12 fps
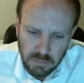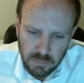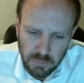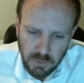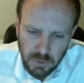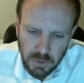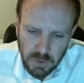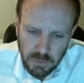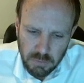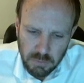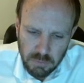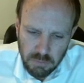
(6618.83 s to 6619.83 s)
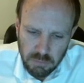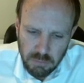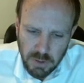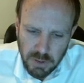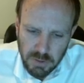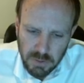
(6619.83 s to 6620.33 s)
for a
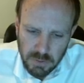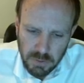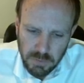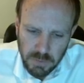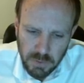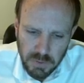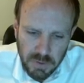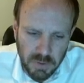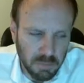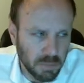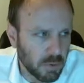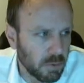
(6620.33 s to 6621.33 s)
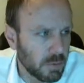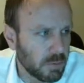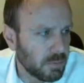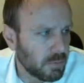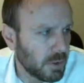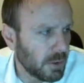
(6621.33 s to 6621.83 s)
practical focused improvement.
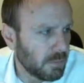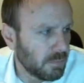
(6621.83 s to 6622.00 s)
But,